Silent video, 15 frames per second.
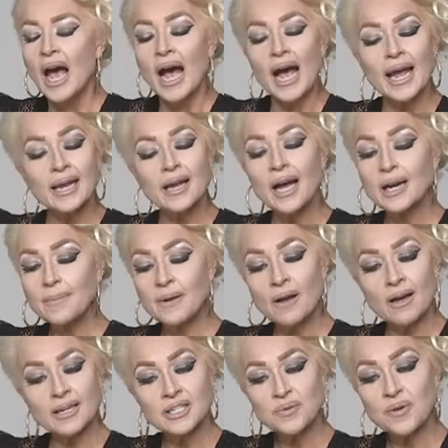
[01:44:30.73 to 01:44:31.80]
I got to be
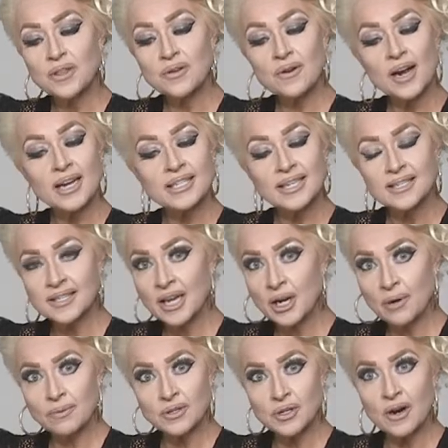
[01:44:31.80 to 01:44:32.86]
honest with you guys. I say no
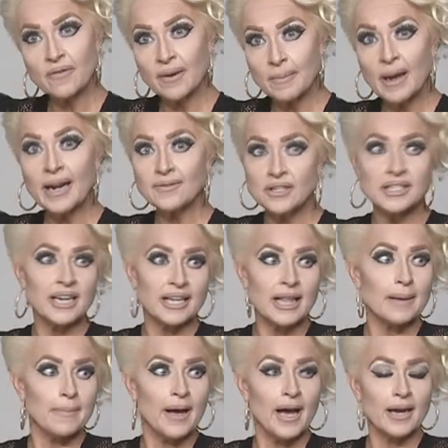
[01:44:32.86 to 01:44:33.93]
reserve. I might have to take
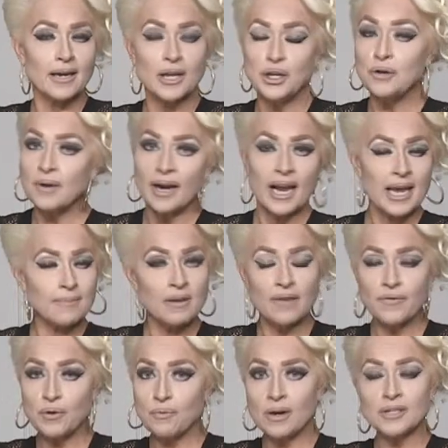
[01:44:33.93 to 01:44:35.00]
that back. And you can hate me if
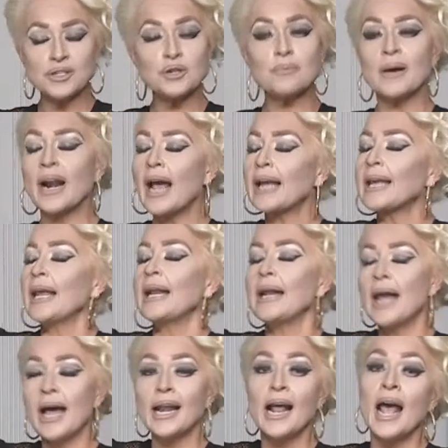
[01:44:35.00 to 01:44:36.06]
you want to, but I
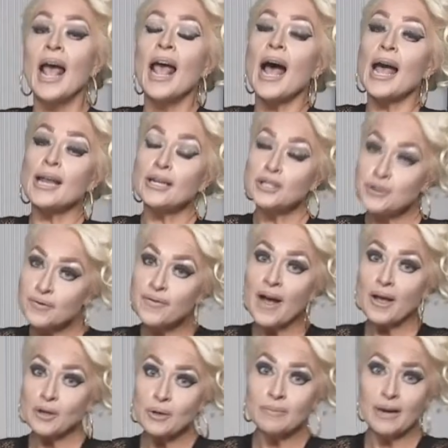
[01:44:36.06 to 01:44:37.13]
cannot. I do
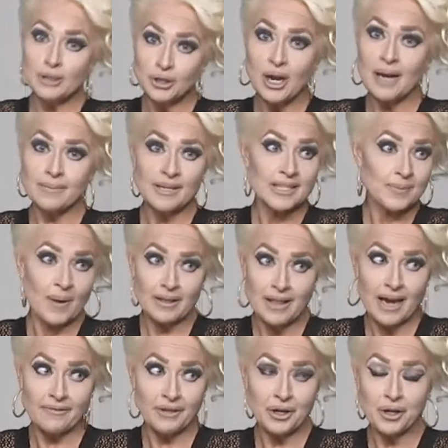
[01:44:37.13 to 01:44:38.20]
value my job. It is my
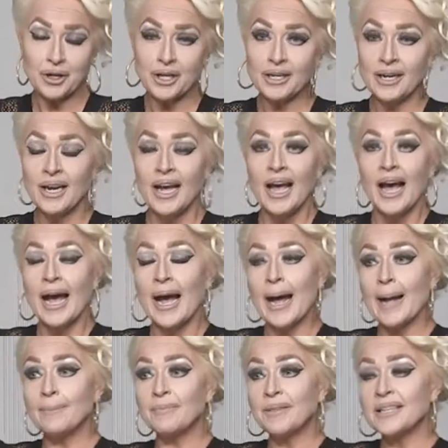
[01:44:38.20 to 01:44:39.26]
livelihood.
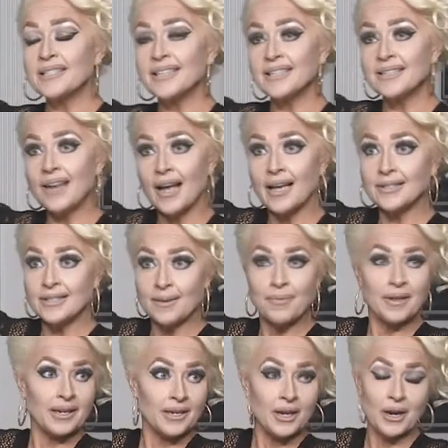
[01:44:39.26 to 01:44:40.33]
This is not
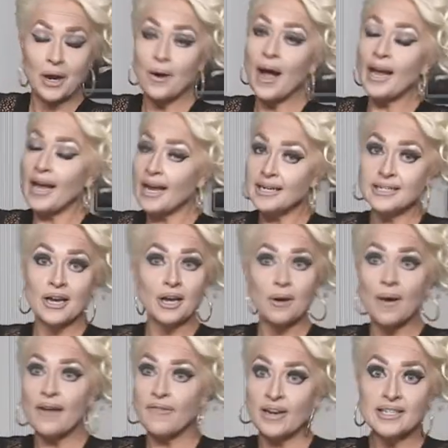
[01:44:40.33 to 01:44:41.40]
something, you know, I got to tell you,
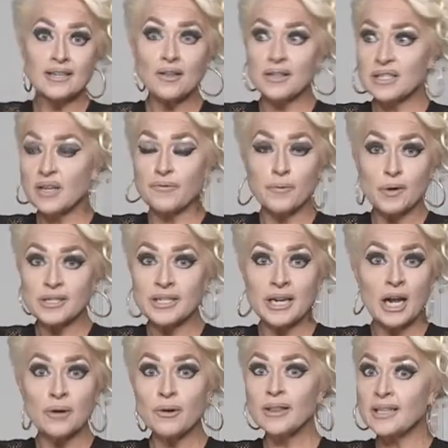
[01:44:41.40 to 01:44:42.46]
if I sell this at
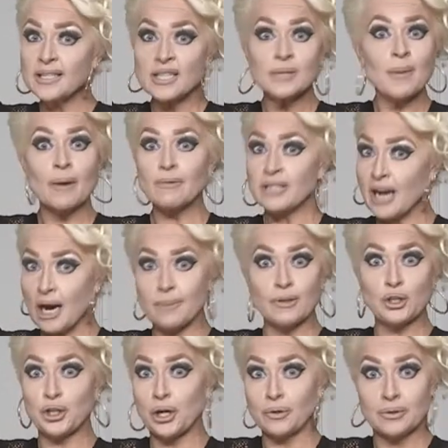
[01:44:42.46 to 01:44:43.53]
$1,400, this is my retirement
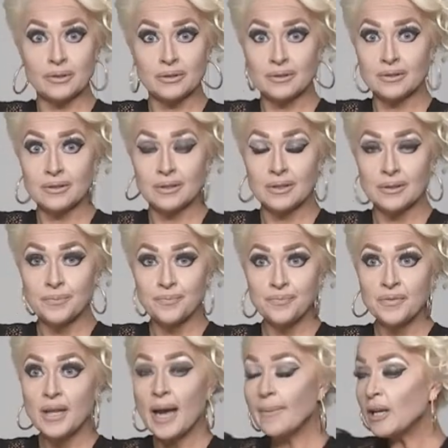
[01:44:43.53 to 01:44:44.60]
show.
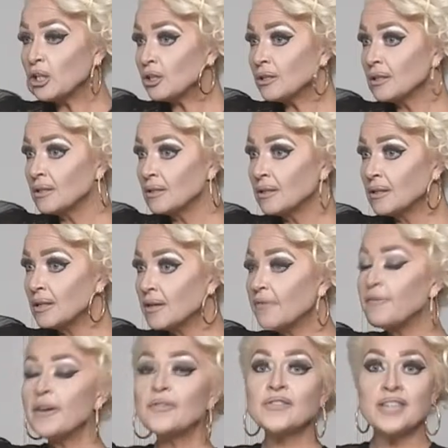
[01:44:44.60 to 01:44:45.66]
How much?
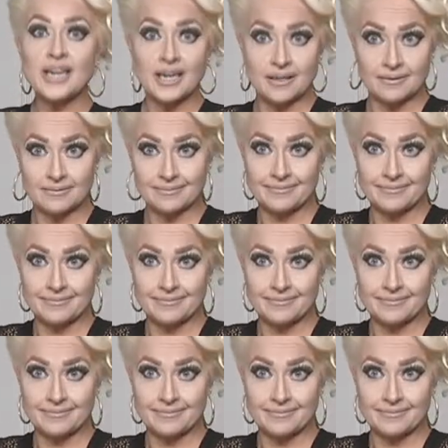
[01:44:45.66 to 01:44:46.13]
15.